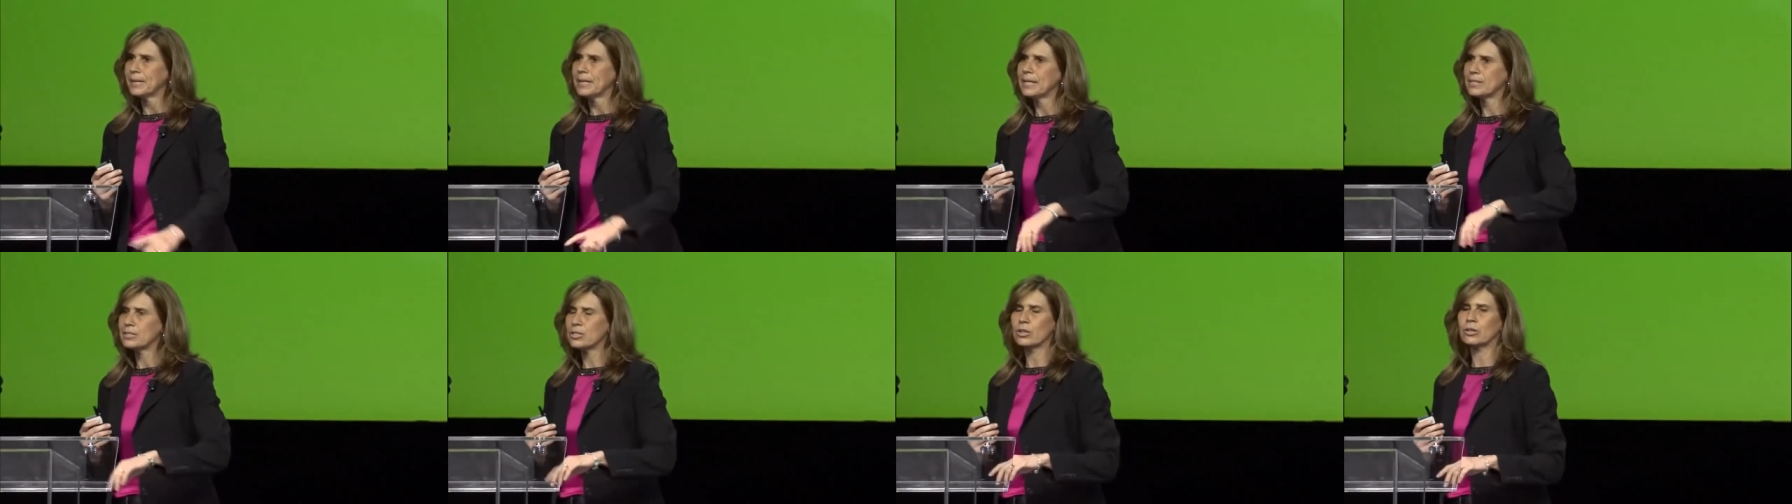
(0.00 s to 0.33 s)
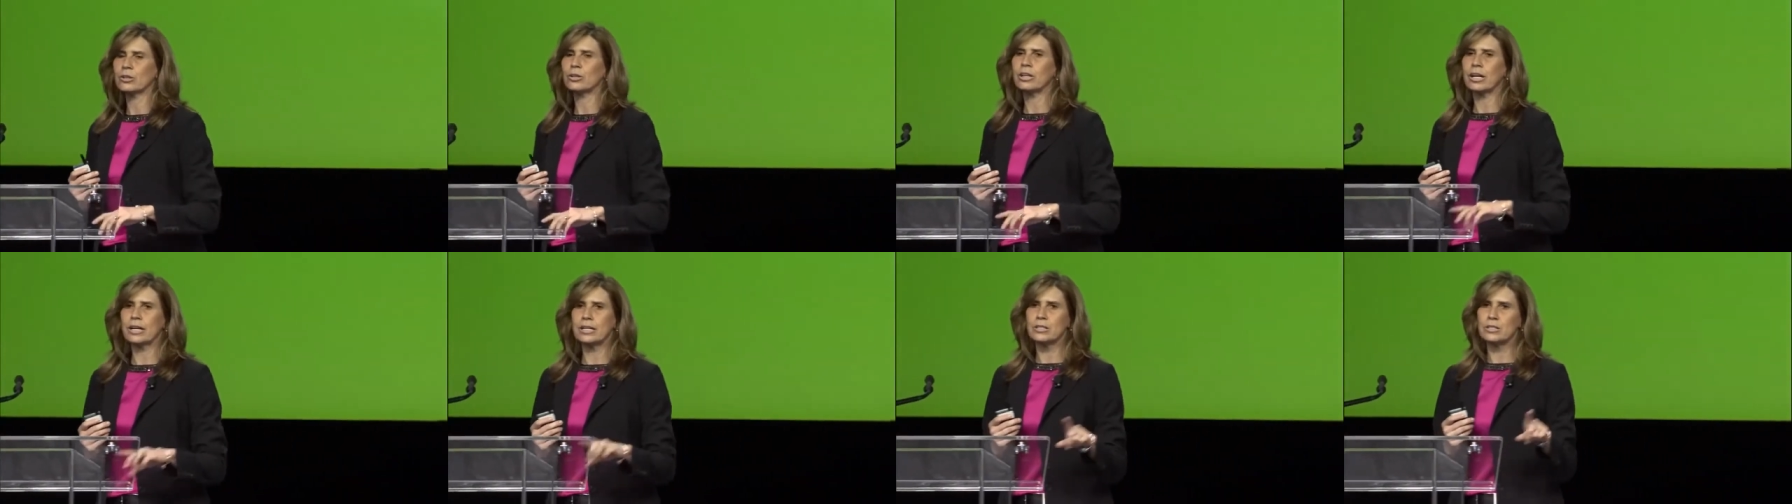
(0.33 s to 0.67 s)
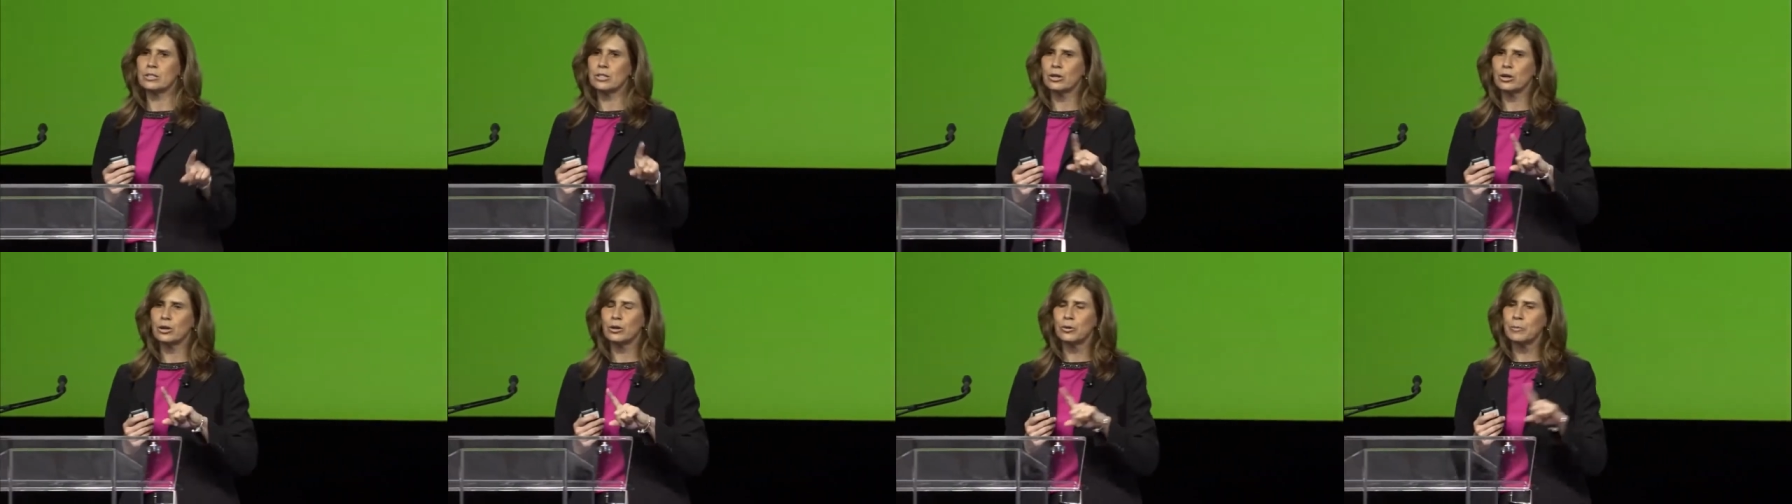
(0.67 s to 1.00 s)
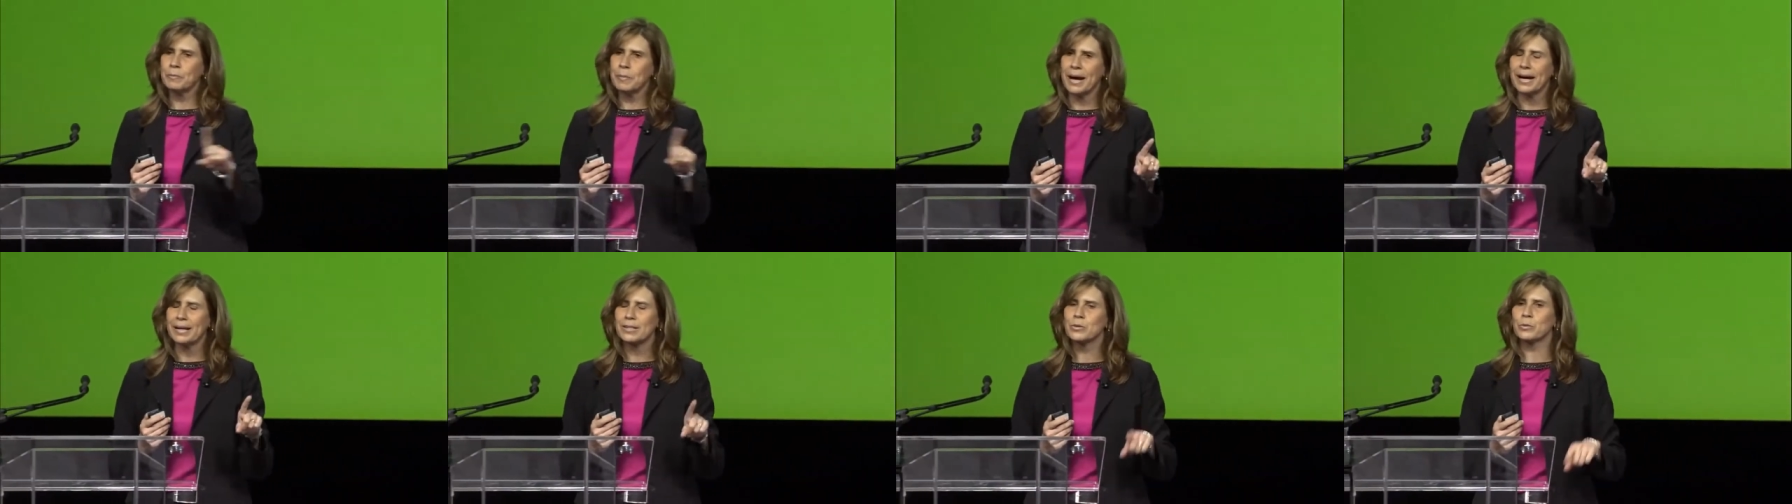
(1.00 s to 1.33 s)
as all you guys
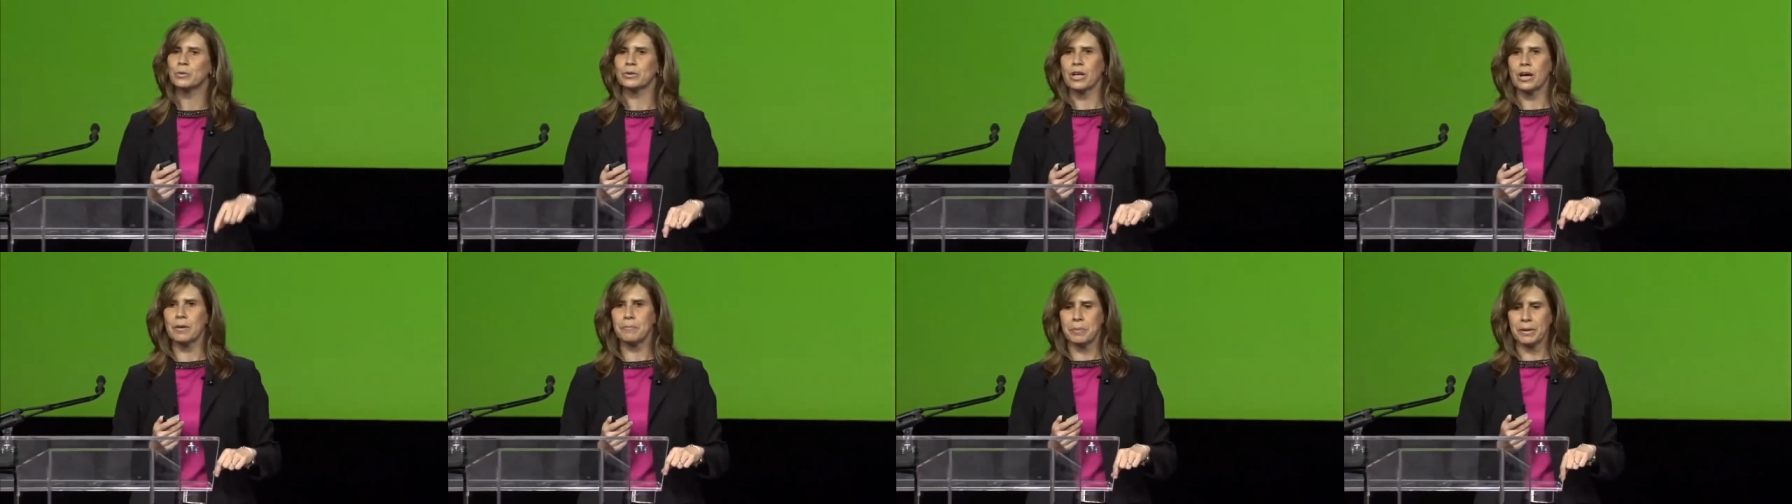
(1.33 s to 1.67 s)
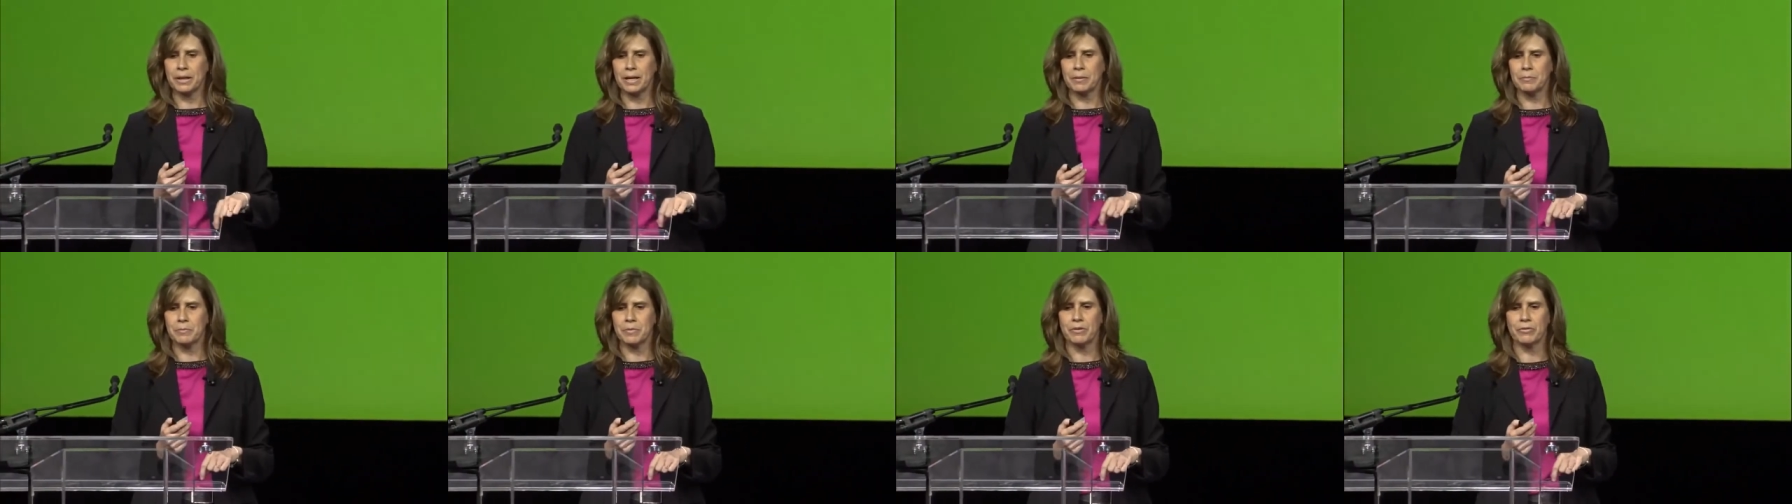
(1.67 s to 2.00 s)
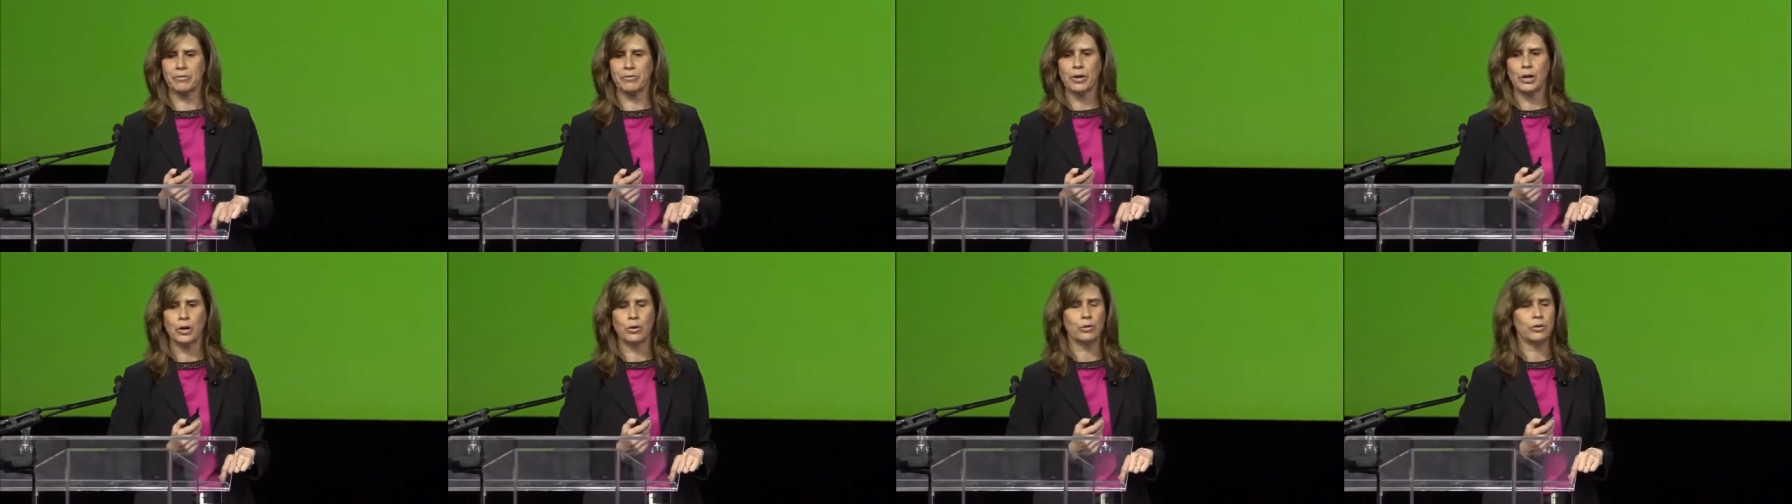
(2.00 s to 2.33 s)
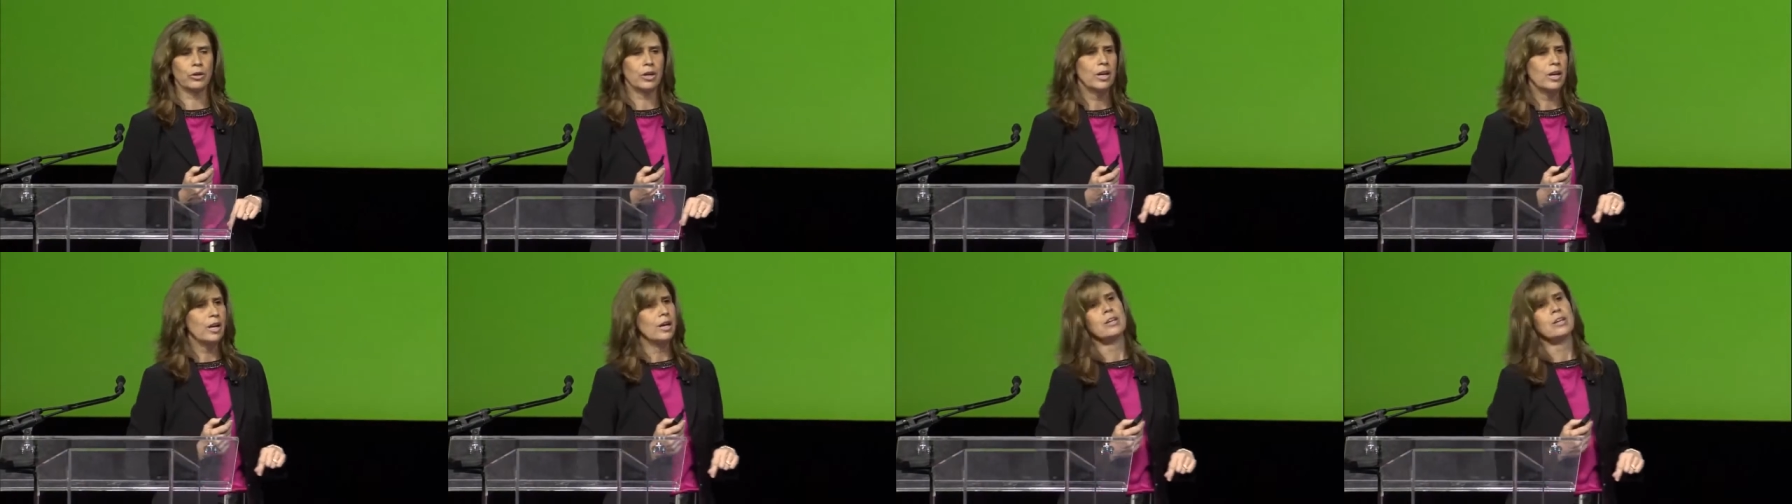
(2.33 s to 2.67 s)
know, Max will not pick up the phone.